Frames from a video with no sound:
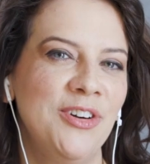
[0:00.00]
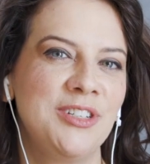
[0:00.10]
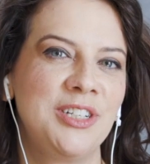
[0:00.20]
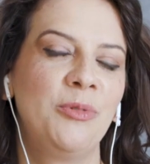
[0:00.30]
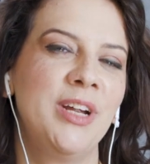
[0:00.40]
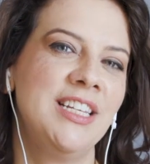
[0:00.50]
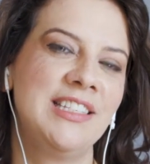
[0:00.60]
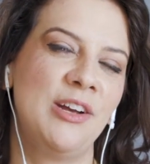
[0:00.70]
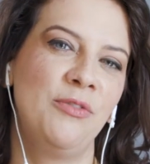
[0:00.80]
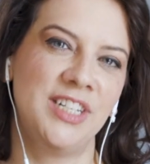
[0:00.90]
first Green
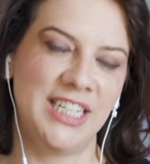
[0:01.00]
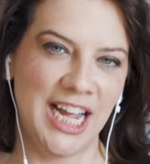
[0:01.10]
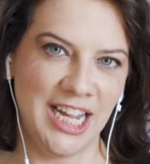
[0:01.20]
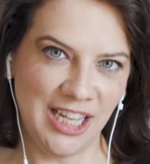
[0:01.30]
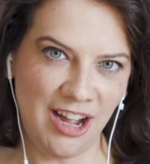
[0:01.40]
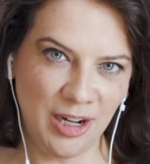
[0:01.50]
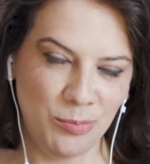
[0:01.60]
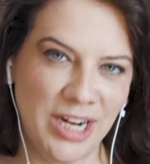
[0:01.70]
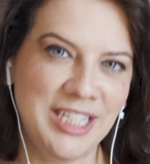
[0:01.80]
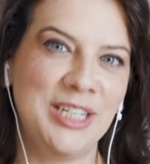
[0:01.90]
Sofa Dialogue,
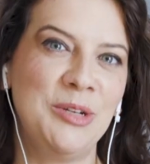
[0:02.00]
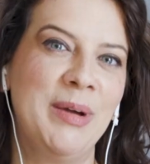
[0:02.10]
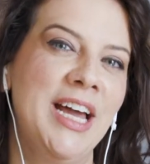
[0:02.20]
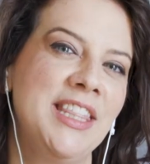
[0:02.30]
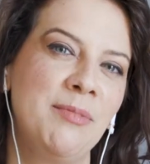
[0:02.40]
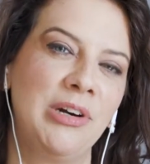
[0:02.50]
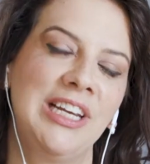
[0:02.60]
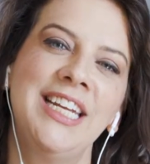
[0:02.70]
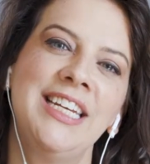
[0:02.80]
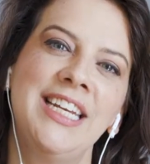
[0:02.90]
brought to you by the
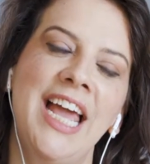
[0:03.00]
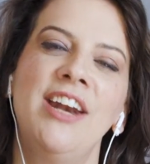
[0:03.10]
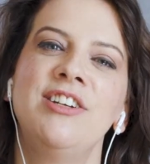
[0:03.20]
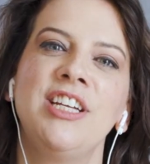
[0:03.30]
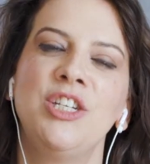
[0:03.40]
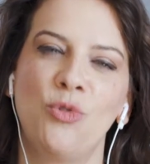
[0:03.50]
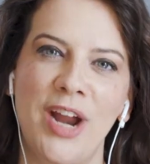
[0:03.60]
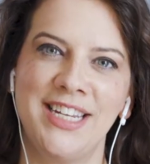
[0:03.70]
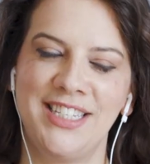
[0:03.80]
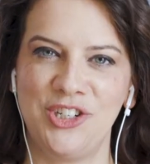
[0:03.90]
Berlin Energy
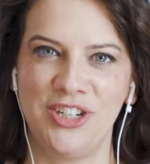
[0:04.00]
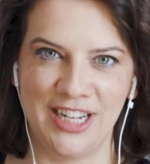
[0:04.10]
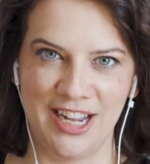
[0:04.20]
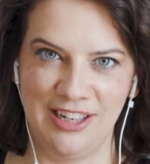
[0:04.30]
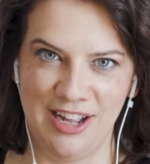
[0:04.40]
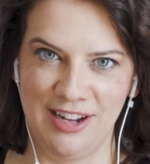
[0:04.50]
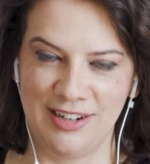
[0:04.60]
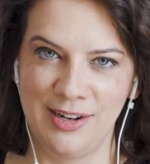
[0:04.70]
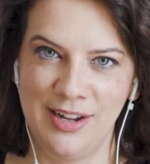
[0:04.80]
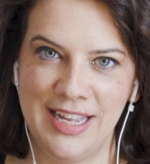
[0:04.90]
Transition Dialogue.